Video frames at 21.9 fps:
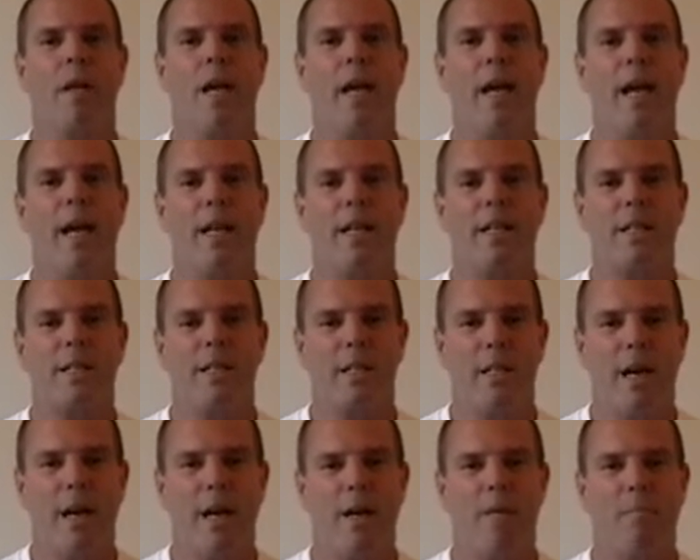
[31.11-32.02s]

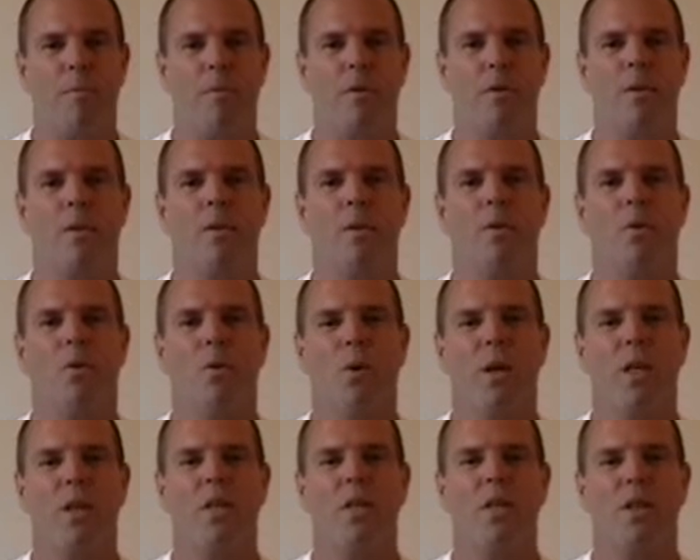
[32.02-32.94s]
except
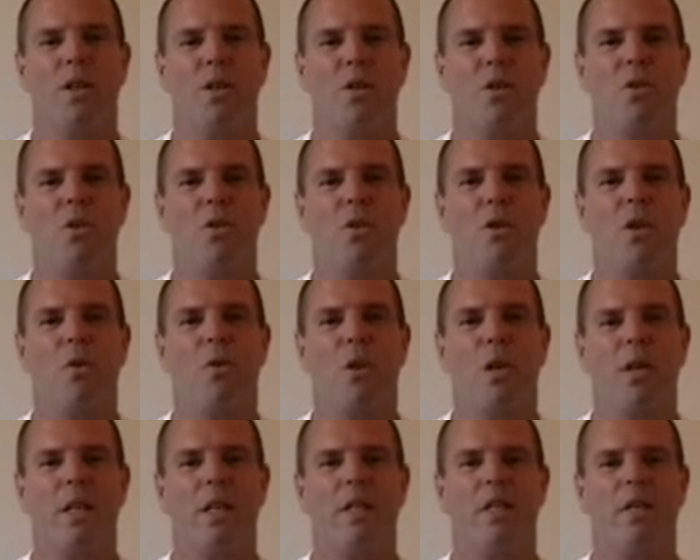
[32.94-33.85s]
when to do so
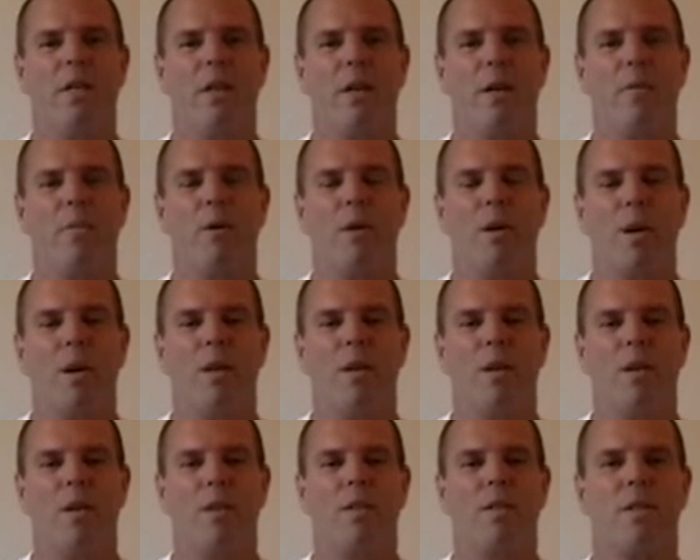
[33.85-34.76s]
would injure them or
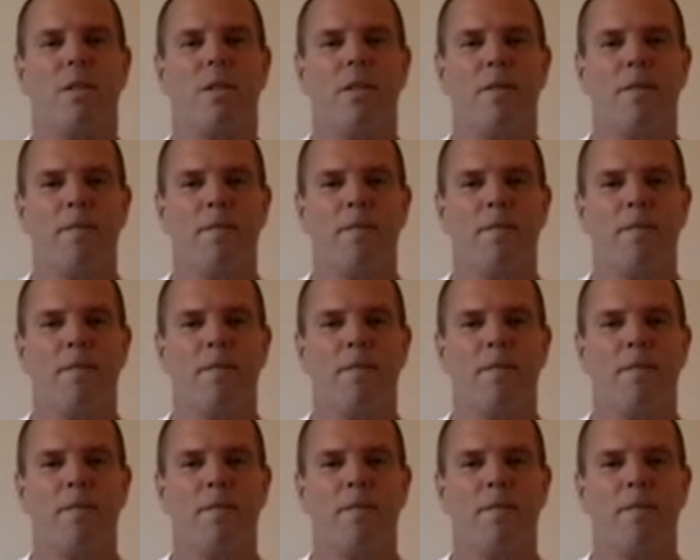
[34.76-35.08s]
others.